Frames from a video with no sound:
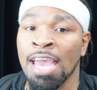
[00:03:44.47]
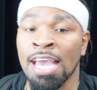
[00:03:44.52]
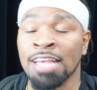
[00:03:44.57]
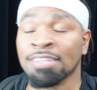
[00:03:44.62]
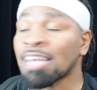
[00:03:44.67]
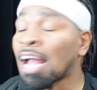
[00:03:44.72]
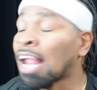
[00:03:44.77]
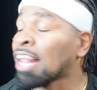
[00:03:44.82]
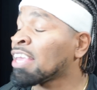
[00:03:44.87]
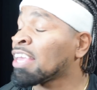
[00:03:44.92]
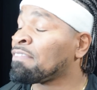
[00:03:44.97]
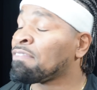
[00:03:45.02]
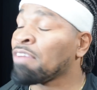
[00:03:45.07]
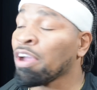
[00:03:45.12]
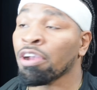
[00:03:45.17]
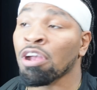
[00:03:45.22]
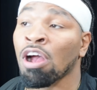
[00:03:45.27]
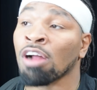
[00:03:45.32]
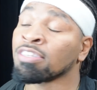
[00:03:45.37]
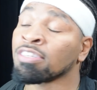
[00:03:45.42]
He's got to get
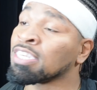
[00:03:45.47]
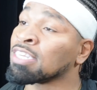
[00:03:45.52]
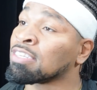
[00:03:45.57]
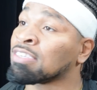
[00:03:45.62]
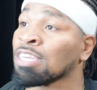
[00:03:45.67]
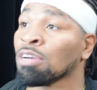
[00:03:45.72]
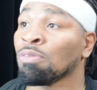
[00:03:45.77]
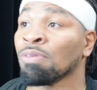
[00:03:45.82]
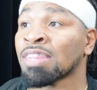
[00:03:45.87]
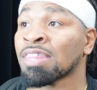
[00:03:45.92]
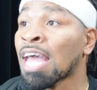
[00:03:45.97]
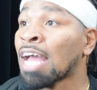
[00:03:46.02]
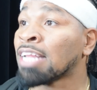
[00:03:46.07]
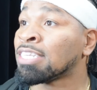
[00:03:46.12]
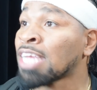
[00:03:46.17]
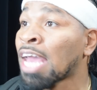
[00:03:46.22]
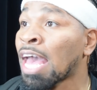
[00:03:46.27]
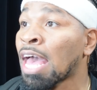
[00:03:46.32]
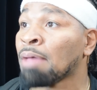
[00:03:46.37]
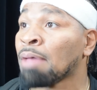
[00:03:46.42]
very artistic with
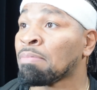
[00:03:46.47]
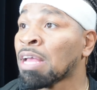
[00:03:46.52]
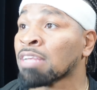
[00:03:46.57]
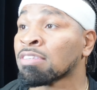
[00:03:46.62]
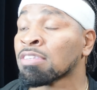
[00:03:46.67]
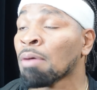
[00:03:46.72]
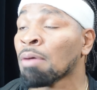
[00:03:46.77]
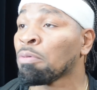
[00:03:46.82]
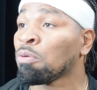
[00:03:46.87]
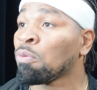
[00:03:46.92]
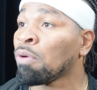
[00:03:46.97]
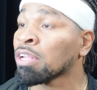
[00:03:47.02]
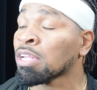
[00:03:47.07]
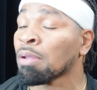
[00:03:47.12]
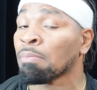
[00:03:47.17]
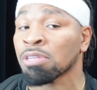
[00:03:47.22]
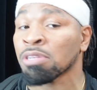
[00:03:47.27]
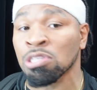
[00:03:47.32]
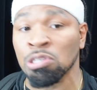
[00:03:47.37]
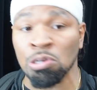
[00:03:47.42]
that jab. That's number one.
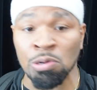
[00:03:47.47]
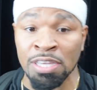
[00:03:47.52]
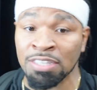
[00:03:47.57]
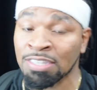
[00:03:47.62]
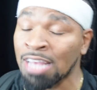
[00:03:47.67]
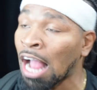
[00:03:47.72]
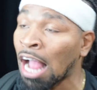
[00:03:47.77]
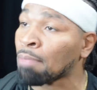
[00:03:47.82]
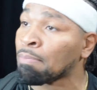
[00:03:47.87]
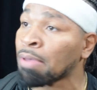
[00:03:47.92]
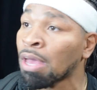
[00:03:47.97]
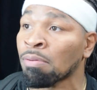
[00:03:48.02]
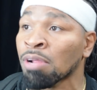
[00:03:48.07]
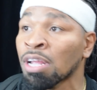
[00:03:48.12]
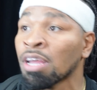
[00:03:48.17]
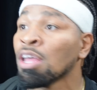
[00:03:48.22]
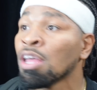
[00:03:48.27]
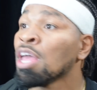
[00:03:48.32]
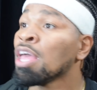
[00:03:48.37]
Number two, he's got to be able to